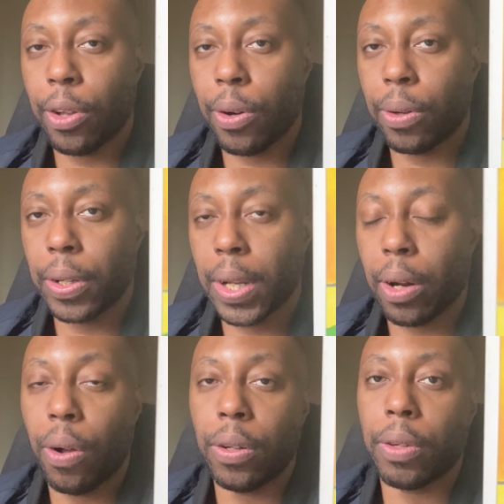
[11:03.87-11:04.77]
though, is that
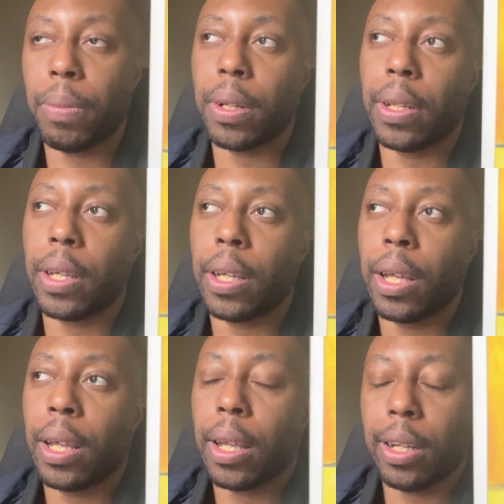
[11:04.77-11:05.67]
ultimately
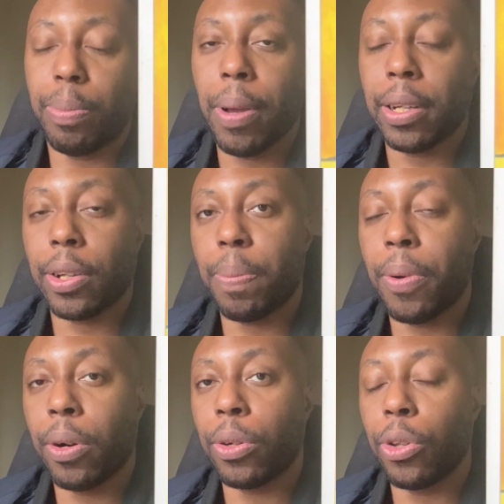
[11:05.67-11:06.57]
it's based
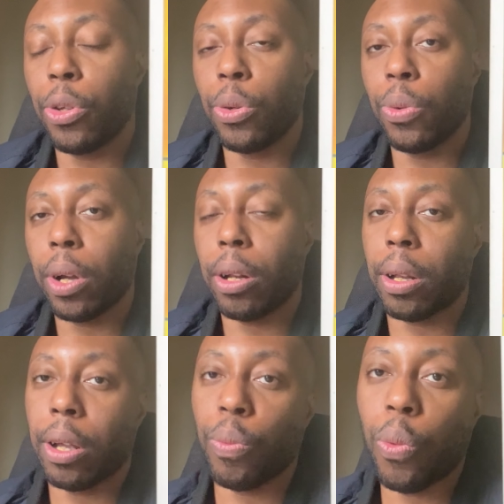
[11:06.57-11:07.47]
upon you and,
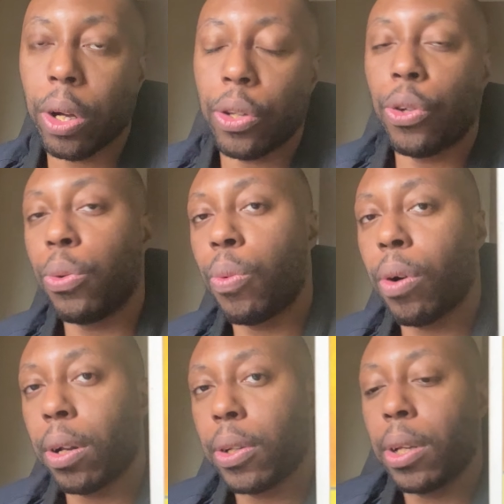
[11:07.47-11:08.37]
and what you
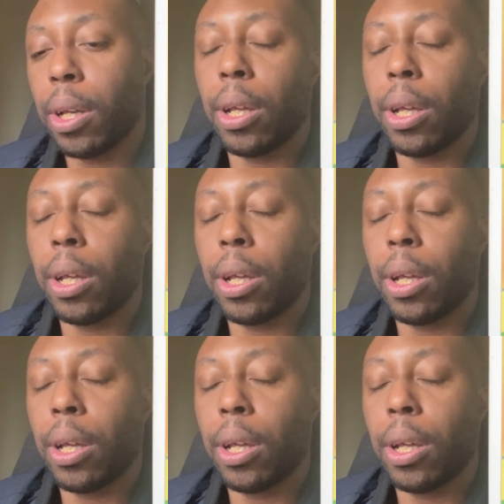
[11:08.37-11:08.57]
want.